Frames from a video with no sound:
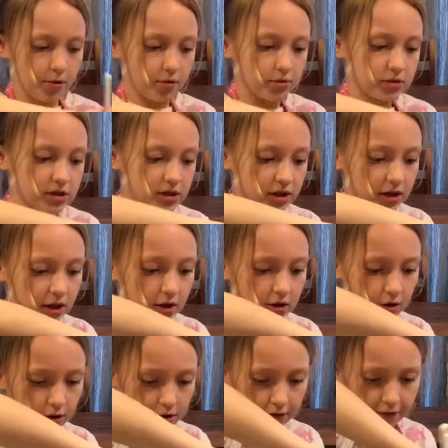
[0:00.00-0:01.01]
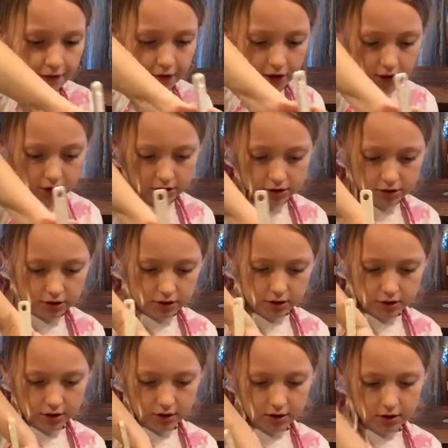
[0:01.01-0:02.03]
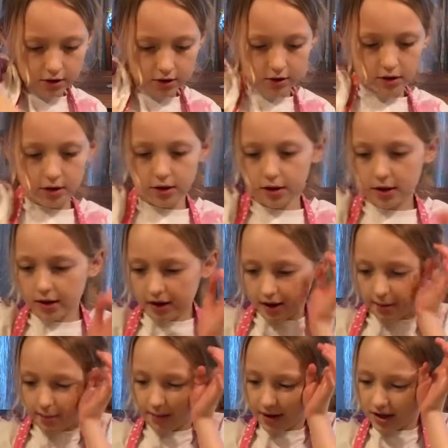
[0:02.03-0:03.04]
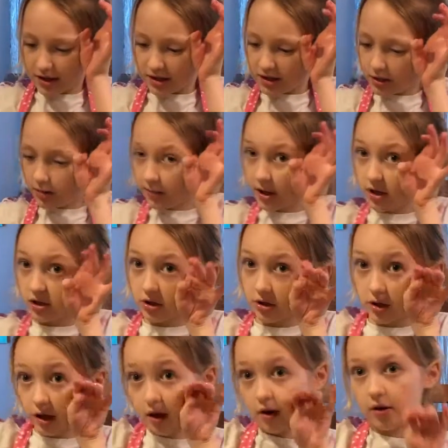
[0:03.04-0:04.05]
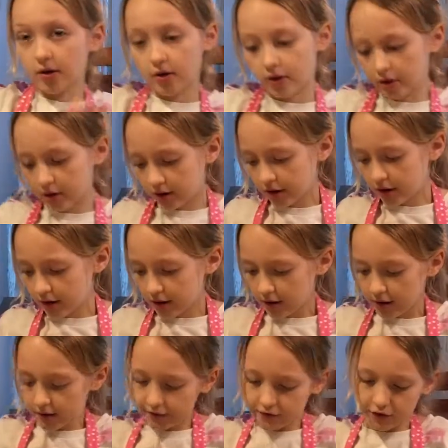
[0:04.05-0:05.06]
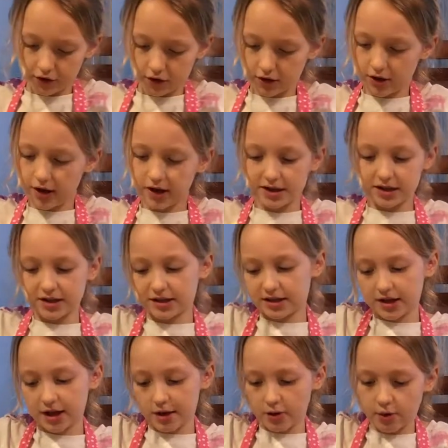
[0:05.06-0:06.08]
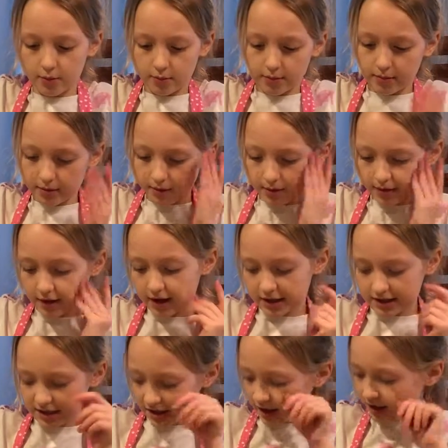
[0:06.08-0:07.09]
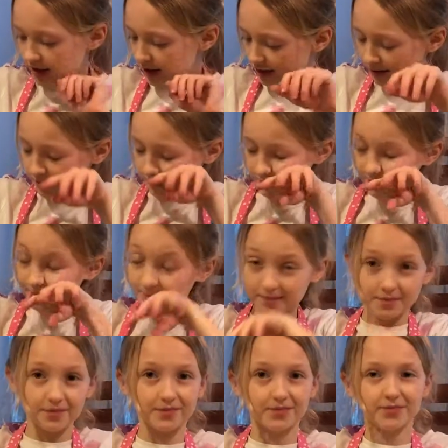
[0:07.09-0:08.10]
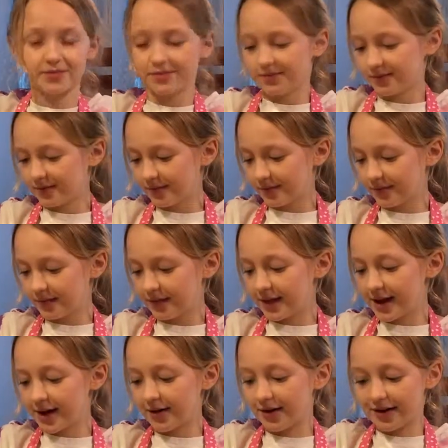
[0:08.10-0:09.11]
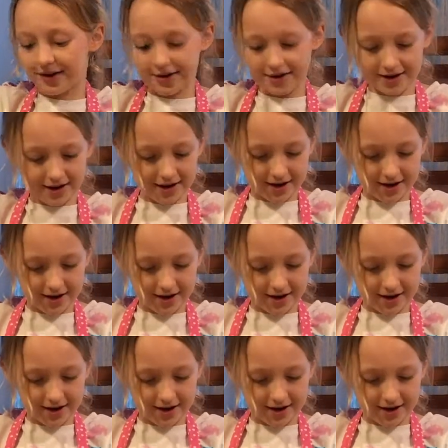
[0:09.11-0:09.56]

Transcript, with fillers: mostly all of ours got like mixed, so make sure that all of your guys' at home gets in there. Now I already